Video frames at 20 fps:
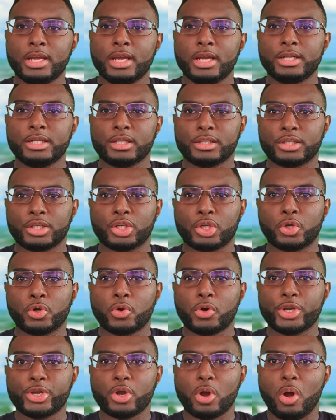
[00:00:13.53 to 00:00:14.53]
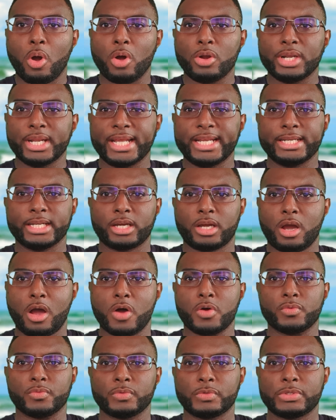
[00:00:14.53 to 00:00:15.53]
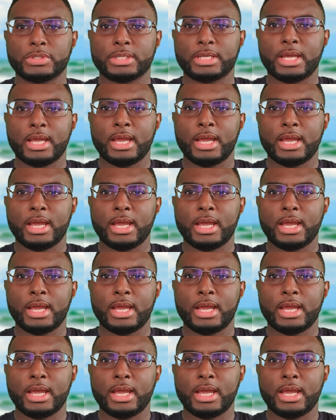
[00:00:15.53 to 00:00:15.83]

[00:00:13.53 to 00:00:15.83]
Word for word: to secure your online accounts.